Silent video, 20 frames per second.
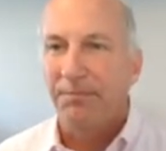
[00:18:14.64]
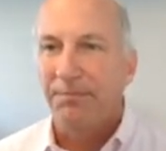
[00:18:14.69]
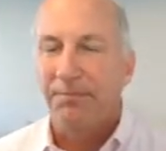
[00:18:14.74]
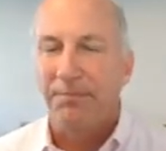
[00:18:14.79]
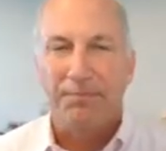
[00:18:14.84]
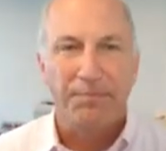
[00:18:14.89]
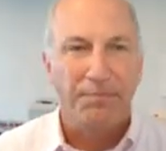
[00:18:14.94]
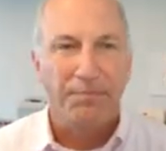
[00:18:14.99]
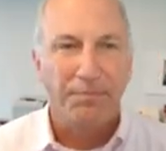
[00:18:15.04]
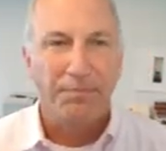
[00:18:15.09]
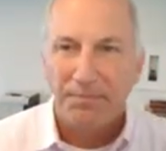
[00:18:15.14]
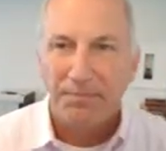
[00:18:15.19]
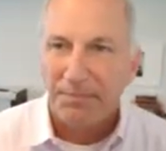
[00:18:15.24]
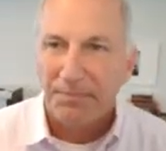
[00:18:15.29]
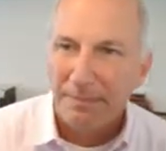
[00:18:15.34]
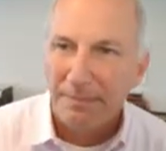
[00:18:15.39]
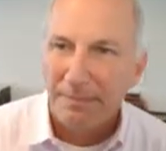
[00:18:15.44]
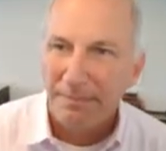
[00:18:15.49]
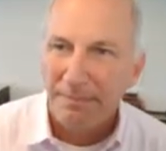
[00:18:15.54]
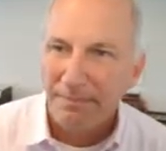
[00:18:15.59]
Yeah.
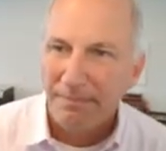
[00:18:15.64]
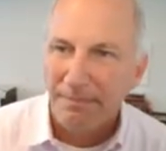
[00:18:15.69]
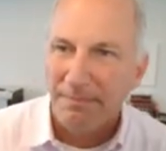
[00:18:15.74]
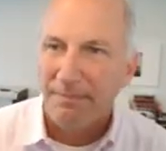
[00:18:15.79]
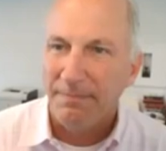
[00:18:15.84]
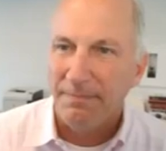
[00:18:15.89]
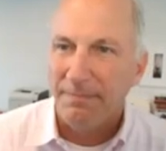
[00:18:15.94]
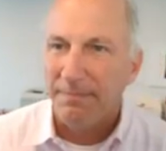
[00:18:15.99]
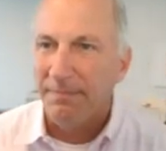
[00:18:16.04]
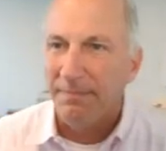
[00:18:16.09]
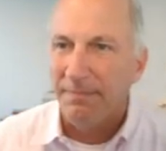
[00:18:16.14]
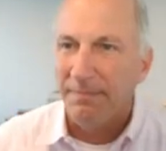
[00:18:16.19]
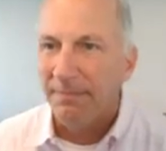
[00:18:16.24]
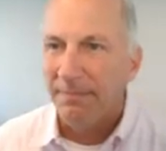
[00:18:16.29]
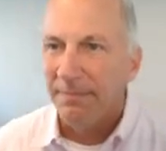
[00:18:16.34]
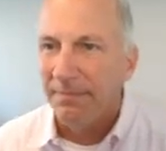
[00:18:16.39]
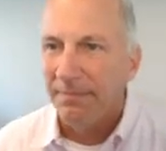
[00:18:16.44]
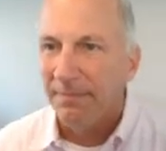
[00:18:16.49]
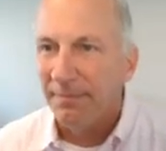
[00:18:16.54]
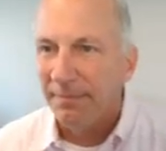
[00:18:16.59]
All
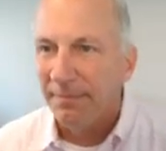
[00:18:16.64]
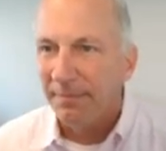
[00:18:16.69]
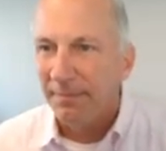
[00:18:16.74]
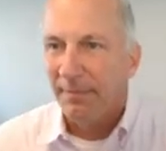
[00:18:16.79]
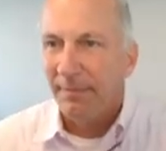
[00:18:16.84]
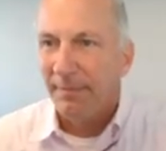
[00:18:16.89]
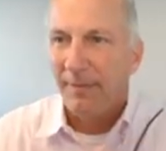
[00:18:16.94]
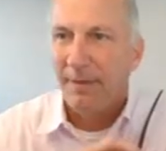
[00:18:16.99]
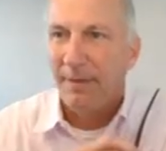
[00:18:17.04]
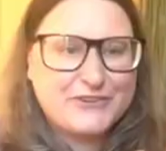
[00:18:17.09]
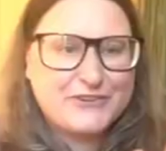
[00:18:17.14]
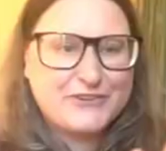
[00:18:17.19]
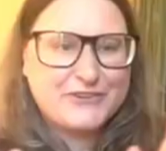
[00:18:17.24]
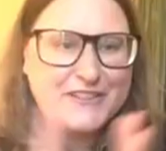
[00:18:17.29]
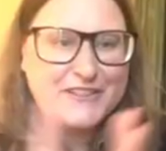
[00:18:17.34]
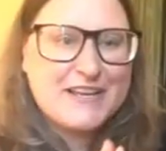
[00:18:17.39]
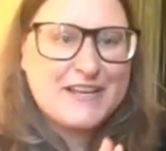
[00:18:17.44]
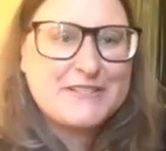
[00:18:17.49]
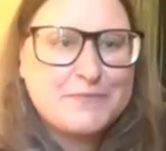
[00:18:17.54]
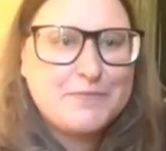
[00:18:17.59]
right. So for
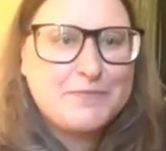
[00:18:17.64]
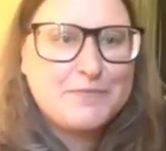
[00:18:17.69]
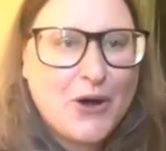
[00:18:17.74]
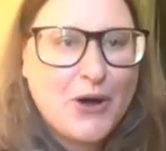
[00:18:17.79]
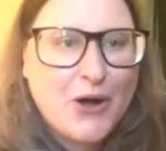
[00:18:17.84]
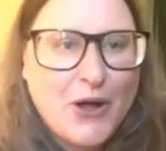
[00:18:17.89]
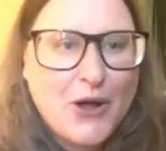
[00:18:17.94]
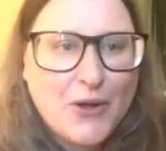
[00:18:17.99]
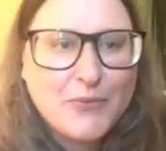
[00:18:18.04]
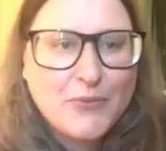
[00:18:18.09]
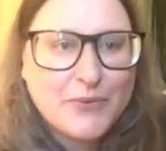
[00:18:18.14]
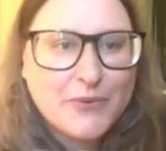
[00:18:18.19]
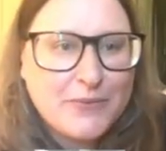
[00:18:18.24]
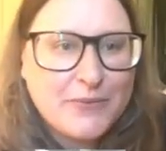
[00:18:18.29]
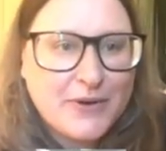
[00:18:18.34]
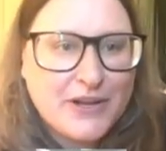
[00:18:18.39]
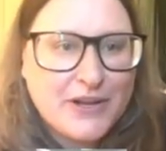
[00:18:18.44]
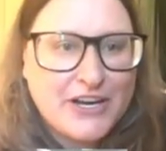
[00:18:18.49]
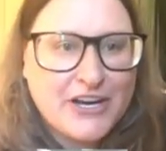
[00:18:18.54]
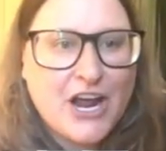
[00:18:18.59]
this poll, we
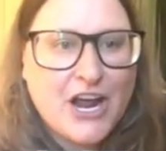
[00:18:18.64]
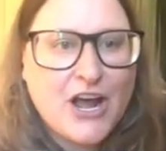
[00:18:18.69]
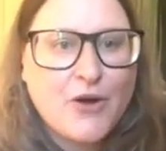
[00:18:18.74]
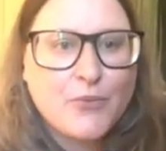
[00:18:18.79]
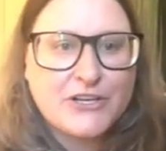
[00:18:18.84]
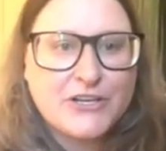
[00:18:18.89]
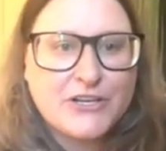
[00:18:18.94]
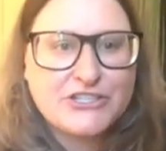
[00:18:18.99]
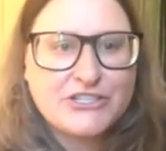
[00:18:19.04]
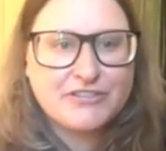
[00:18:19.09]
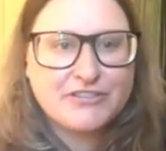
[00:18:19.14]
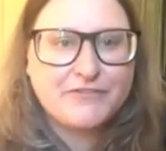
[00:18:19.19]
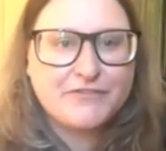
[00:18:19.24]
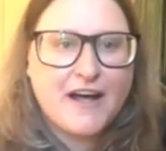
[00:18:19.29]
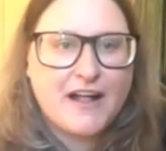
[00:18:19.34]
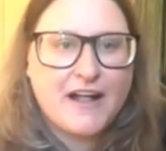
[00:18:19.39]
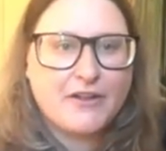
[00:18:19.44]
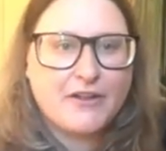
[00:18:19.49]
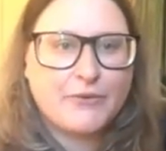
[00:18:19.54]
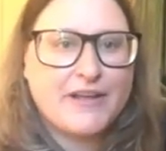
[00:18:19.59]
want to know which of the
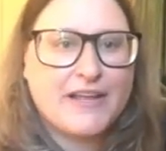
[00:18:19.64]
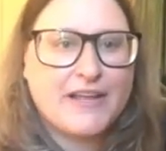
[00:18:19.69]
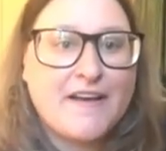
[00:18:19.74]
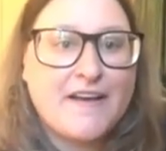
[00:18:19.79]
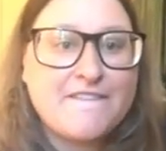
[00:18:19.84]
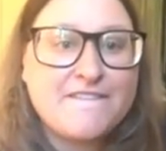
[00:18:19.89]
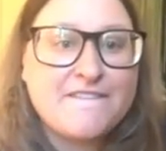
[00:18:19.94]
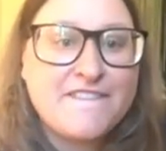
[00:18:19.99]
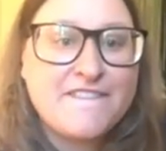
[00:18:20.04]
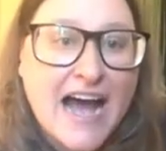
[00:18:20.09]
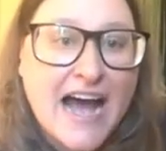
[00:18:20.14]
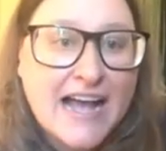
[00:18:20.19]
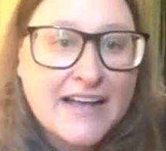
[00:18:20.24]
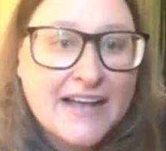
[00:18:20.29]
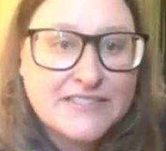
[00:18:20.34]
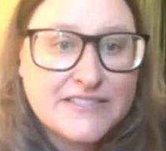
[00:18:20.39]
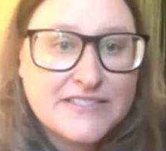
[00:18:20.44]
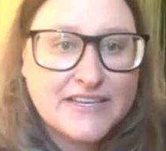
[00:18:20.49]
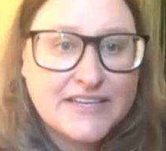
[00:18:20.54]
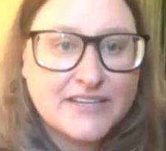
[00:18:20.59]
following 5
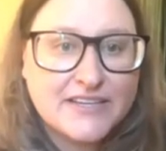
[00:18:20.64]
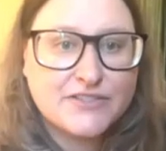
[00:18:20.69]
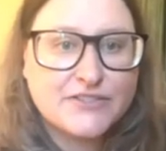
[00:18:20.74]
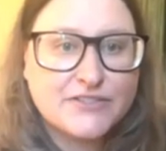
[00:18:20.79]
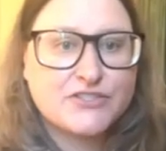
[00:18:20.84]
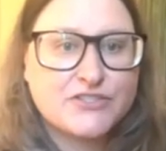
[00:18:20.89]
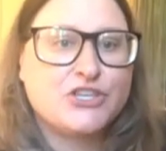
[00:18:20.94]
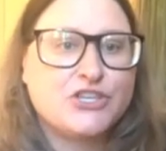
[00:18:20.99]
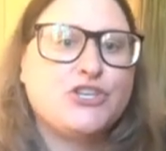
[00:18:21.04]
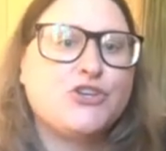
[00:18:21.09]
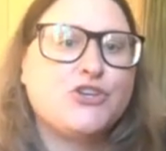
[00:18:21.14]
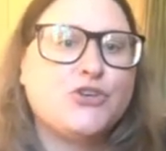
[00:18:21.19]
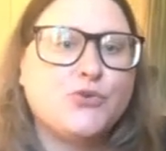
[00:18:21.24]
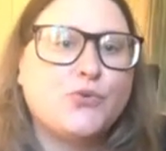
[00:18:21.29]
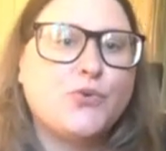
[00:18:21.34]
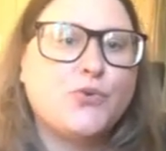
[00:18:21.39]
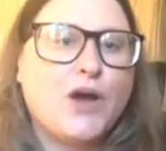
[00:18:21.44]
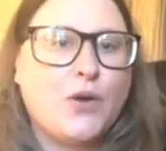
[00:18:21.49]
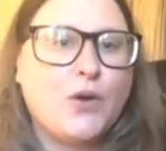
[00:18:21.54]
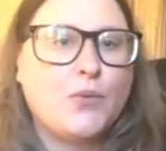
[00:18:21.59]
skills
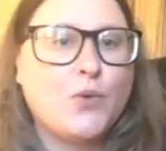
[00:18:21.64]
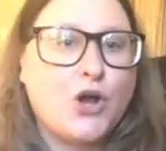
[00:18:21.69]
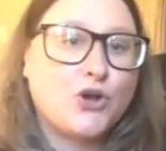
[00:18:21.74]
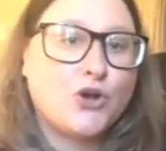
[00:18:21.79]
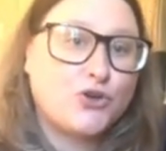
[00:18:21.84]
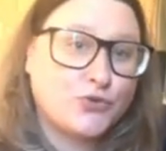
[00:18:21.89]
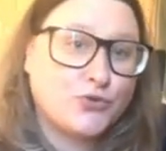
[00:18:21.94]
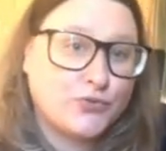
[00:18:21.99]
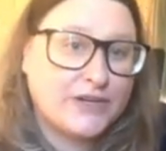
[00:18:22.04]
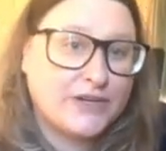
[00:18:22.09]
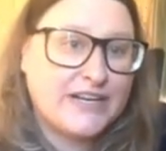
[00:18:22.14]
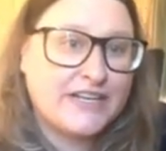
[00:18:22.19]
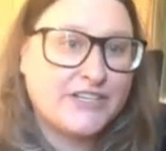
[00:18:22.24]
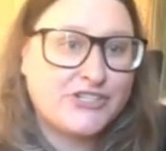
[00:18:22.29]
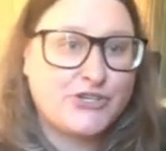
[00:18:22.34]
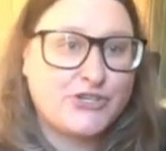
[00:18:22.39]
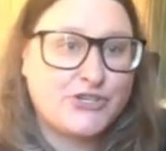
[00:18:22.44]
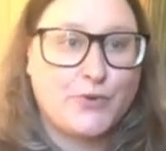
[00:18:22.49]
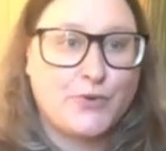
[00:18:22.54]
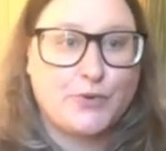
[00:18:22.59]
you agree
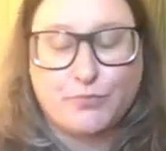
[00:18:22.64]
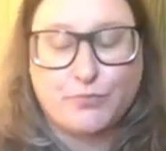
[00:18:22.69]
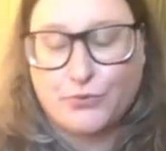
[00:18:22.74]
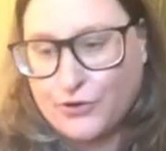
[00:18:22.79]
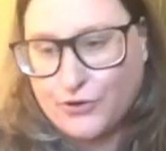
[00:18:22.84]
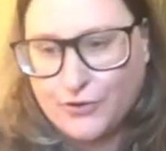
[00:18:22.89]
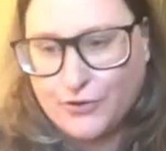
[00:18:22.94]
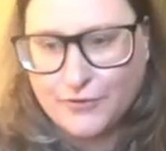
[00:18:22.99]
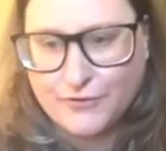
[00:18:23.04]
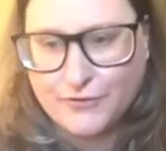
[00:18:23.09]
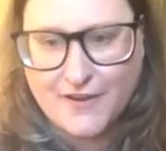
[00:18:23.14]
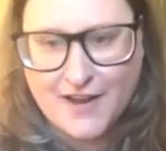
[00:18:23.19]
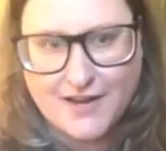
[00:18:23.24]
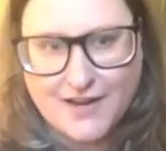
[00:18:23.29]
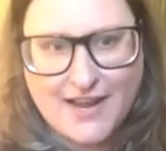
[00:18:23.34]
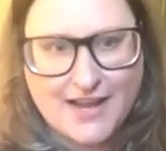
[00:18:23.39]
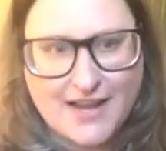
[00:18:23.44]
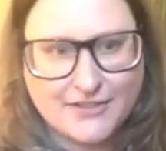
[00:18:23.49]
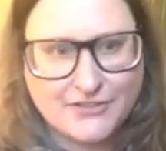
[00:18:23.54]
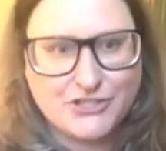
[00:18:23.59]
to improve
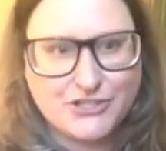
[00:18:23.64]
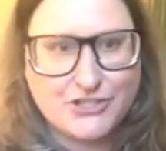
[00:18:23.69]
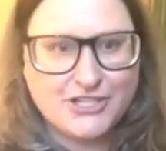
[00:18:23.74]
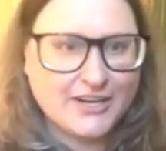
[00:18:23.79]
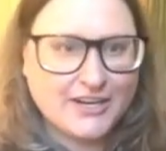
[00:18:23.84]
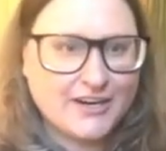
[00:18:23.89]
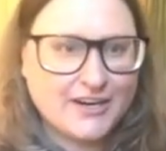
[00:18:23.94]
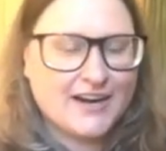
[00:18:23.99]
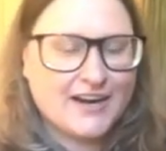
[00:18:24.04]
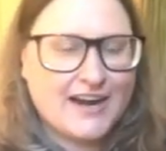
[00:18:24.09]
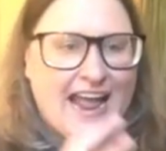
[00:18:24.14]
next year.